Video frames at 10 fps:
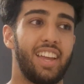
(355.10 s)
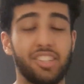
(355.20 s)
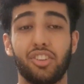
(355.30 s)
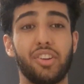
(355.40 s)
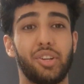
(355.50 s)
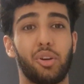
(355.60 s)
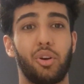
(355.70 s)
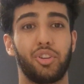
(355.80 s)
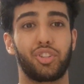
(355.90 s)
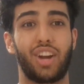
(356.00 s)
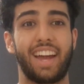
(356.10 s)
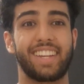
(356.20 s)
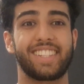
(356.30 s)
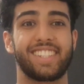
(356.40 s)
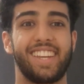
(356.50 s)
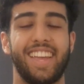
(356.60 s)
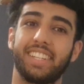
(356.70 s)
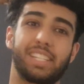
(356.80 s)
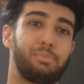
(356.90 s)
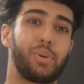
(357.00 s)
signed our contracts.
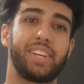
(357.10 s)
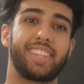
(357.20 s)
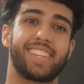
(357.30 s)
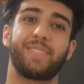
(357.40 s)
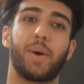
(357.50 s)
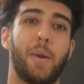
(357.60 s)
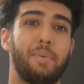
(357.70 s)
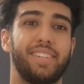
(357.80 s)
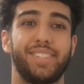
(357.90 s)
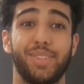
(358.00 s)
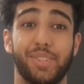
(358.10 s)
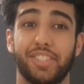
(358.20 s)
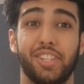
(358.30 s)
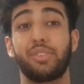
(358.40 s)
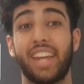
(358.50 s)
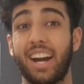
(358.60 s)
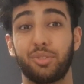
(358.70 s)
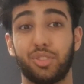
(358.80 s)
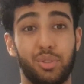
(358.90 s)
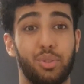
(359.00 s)
These boys, I'm hoping to do some uni
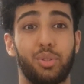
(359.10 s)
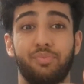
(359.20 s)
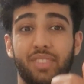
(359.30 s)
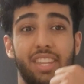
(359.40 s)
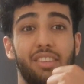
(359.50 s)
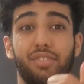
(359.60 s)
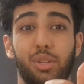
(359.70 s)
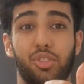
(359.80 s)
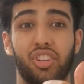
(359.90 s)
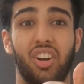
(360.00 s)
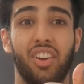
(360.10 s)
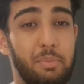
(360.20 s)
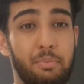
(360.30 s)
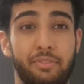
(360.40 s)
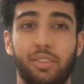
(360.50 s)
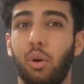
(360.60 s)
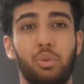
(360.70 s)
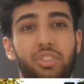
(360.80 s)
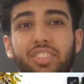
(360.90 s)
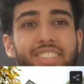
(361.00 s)
house tour in the future, some
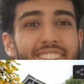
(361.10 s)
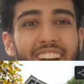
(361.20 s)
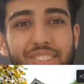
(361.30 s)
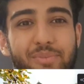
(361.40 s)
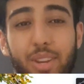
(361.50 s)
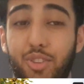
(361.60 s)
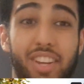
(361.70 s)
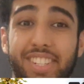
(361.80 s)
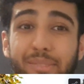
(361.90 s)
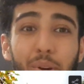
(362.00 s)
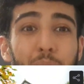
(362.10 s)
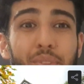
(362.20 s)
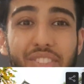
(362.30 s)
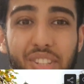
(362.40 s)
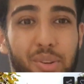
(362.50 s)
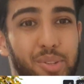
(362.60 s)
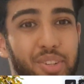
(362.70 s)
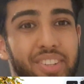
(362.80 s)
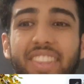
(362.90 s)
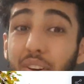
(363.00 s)
vlogs, some interesting moments going
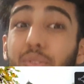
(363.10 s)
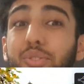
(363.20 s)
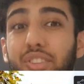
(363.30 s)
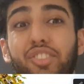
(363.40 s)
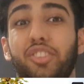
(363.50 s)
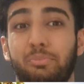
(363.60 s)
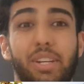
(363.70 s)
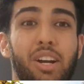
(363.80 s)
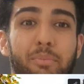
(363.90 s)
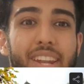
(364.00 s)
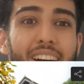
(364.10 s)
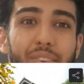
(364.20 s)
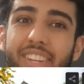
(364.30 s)
on. Those should be coming out